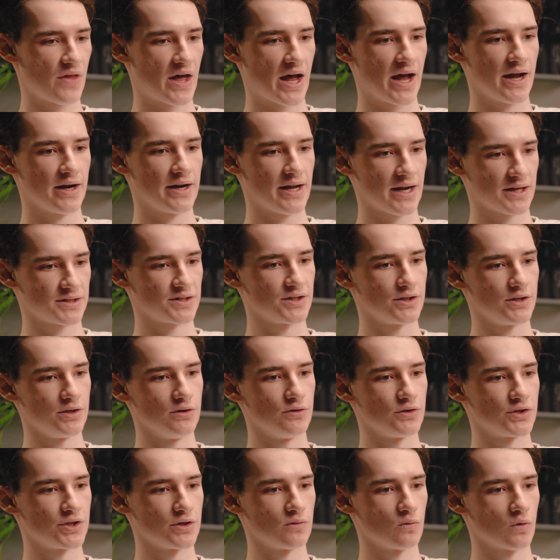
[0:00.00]
that
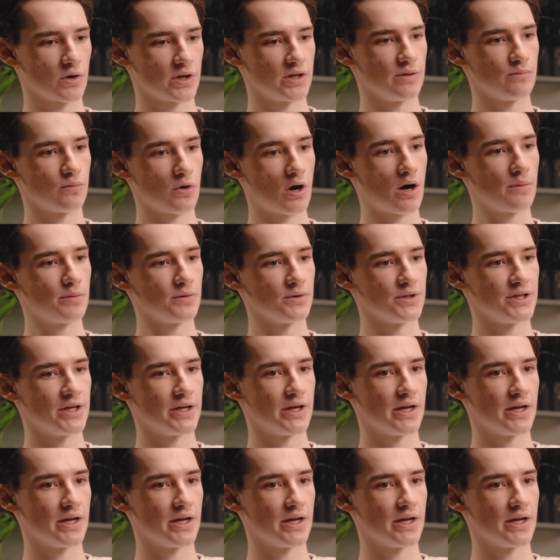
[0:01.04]
execution working properly.